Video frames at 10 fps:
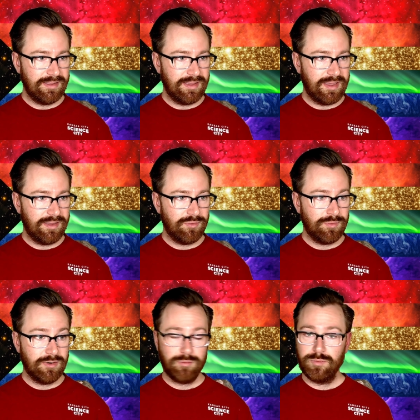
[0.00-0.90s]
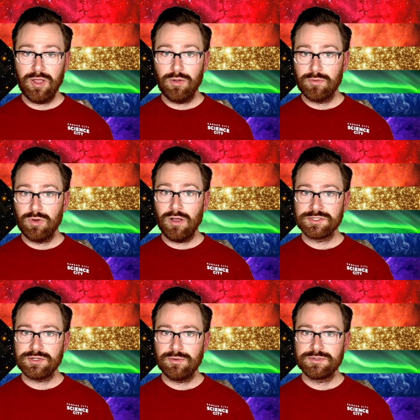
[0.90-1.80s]
uh, or we are we're
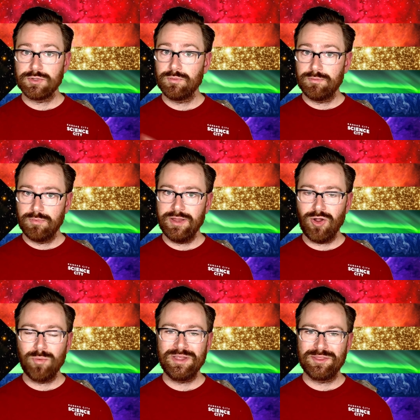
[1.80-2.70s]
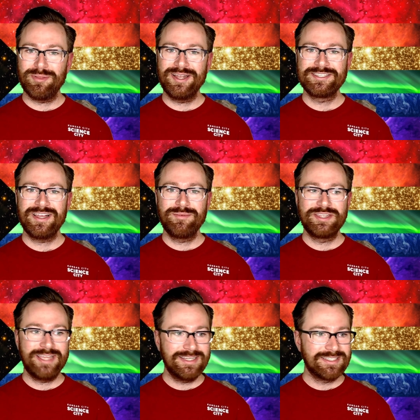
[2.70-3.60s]
also so we are open at the planetarium in
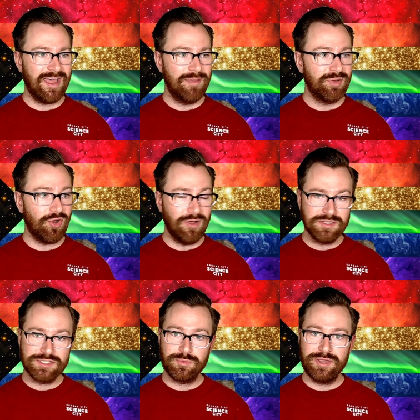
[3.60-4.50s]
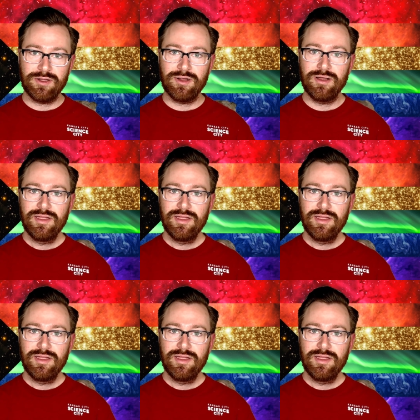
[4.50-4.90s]
the daytime, but also we are